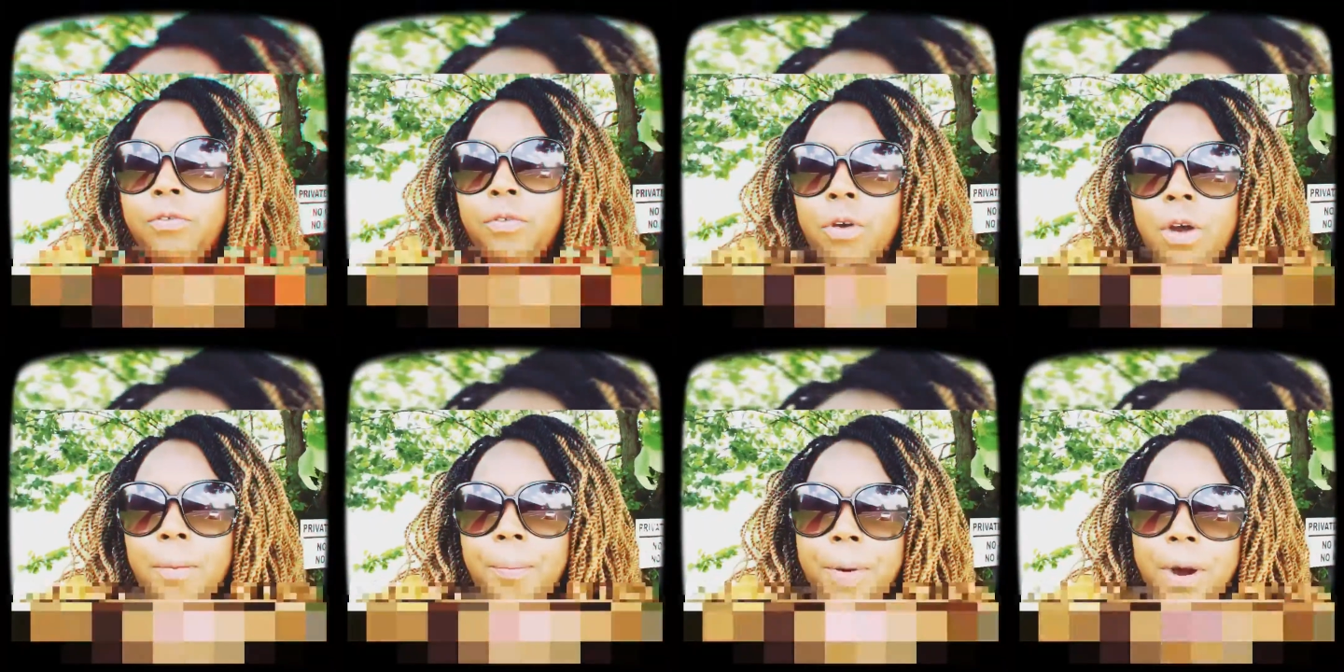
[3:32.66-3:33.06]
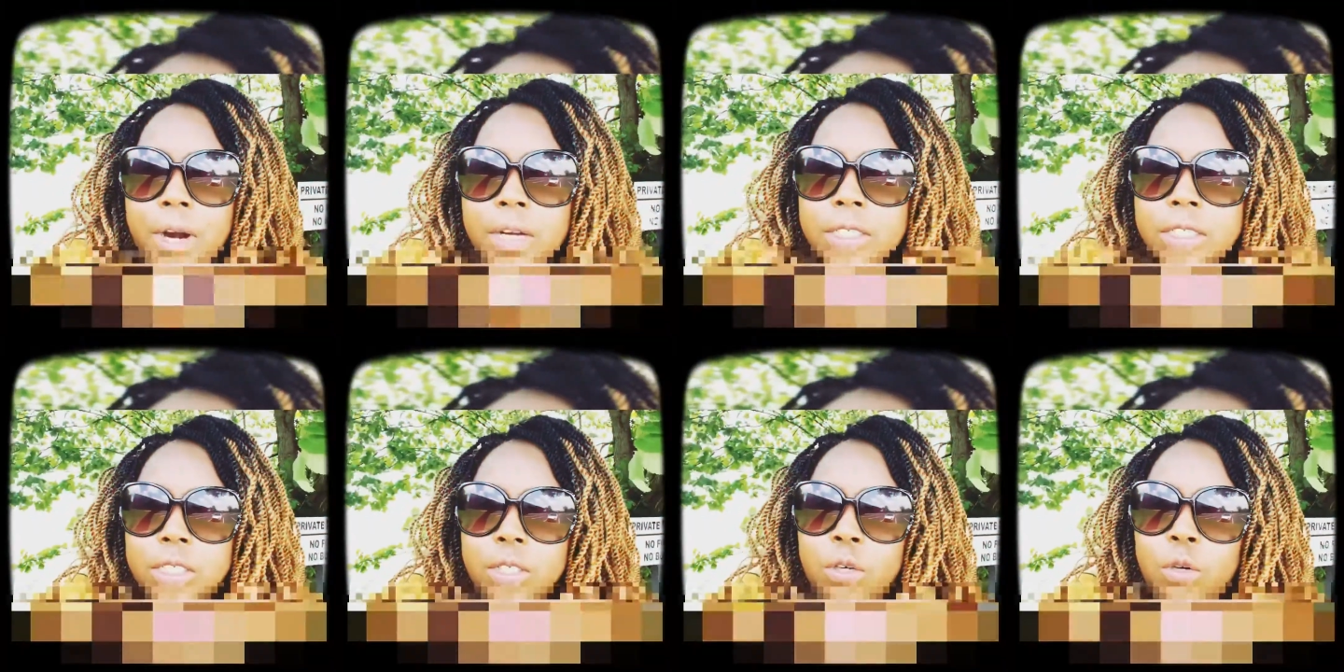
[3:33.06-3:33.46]
for a
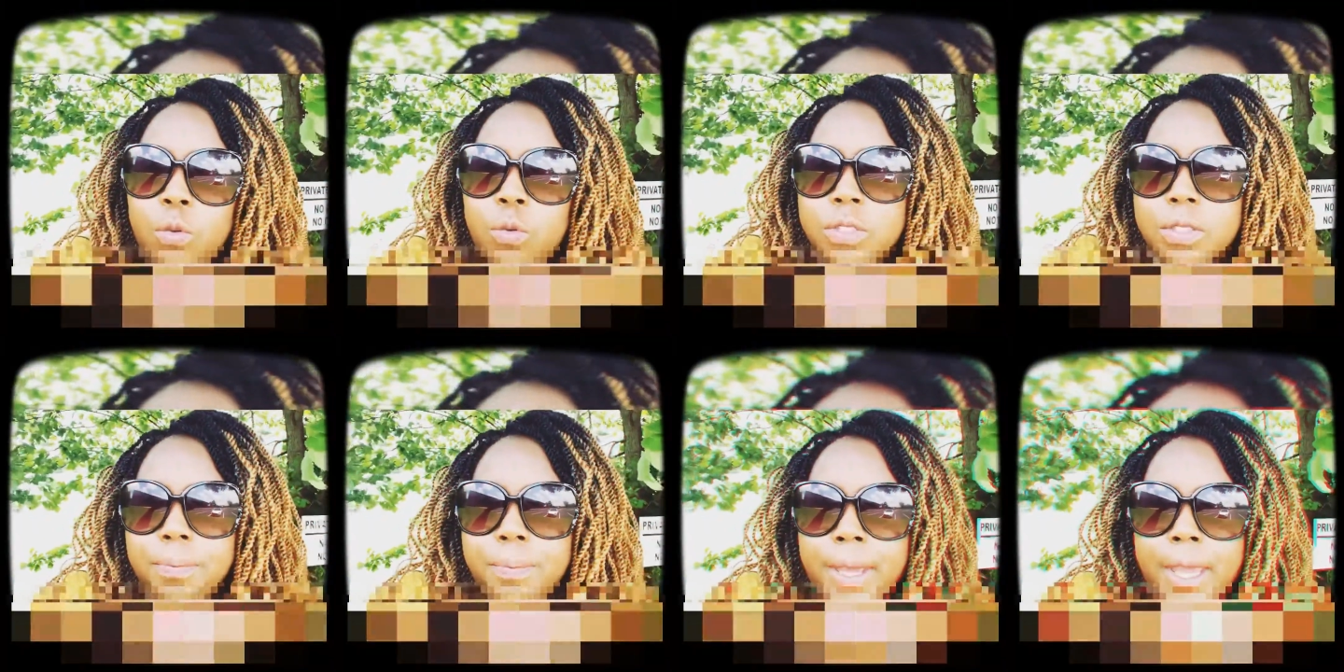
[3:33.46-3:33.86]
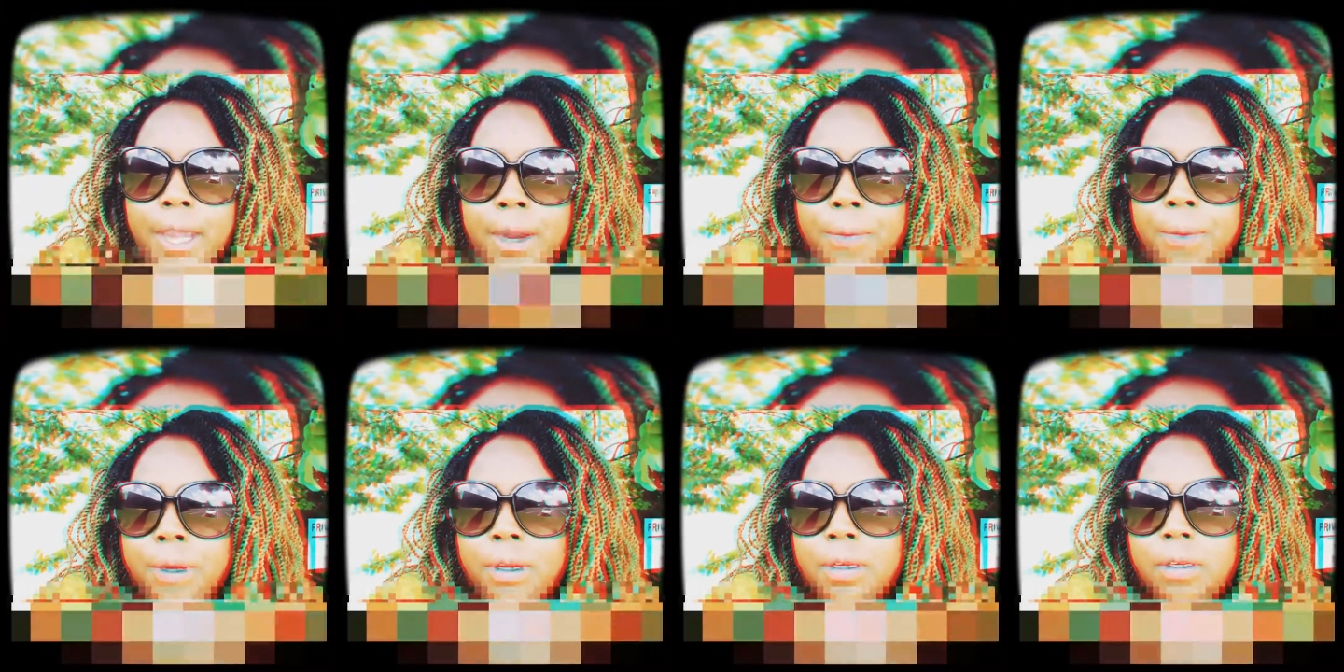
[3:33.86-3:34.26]
person who was
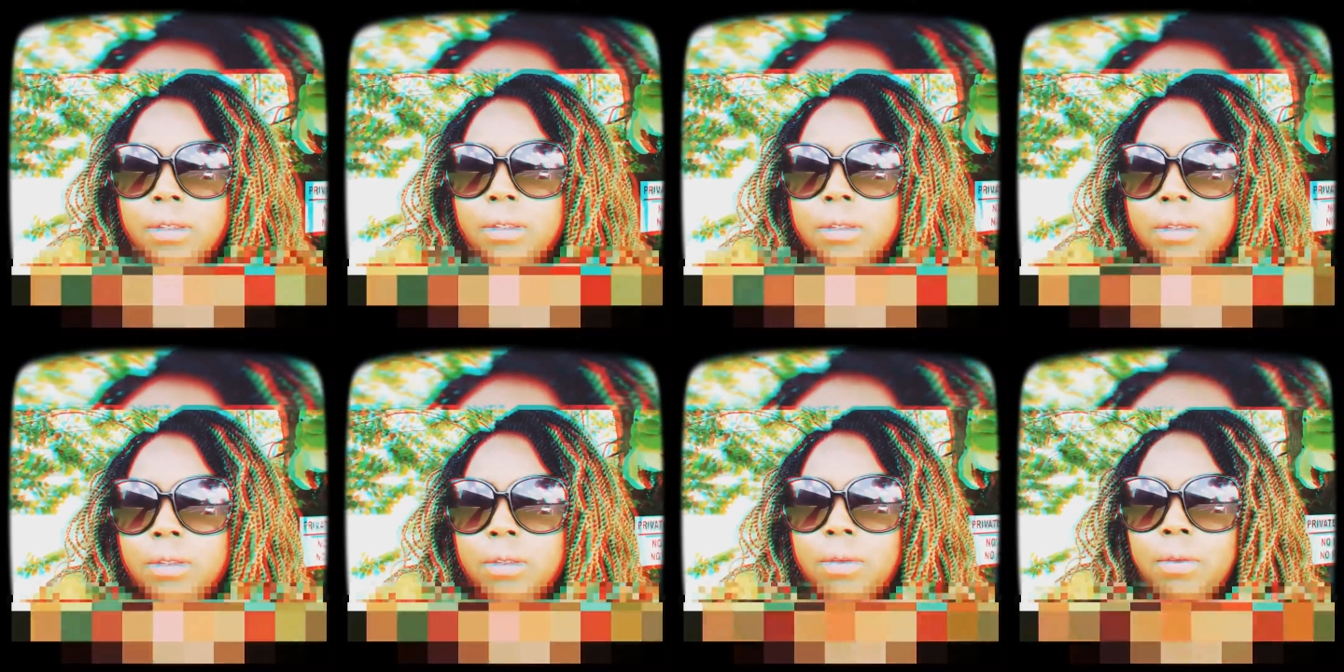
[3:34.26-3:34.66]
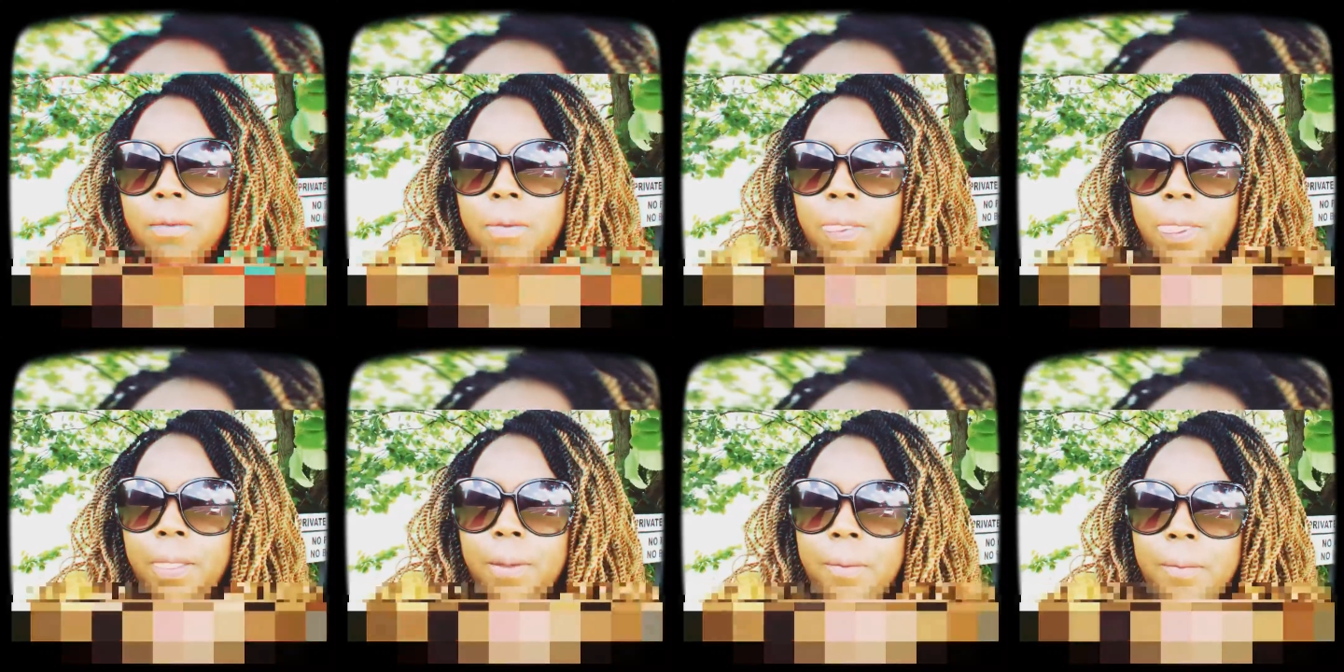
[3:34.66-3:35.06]
married
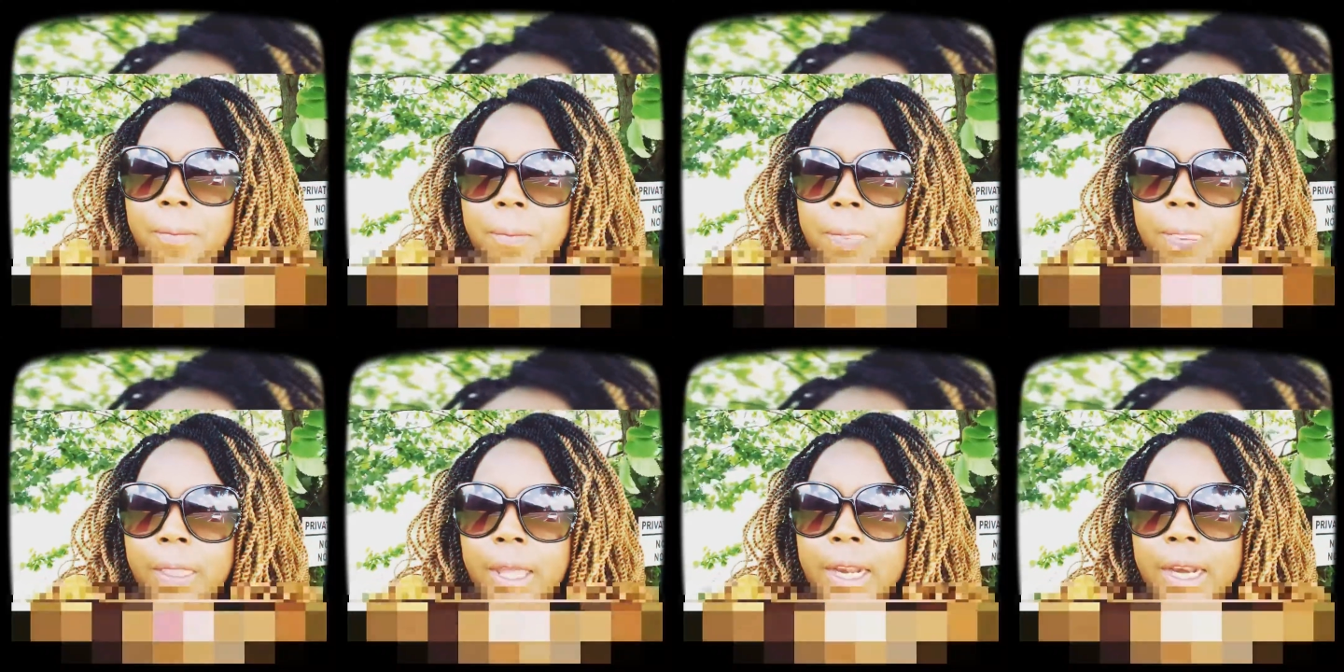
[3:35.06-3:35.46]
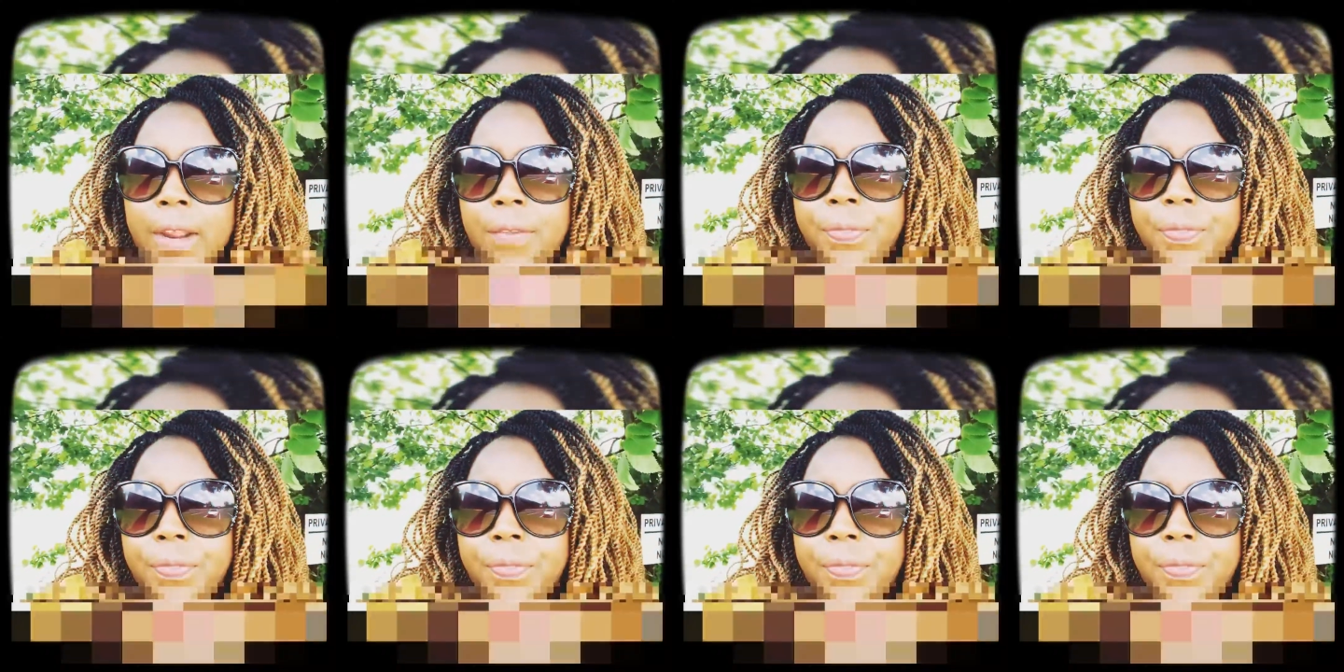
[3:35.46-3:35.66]
and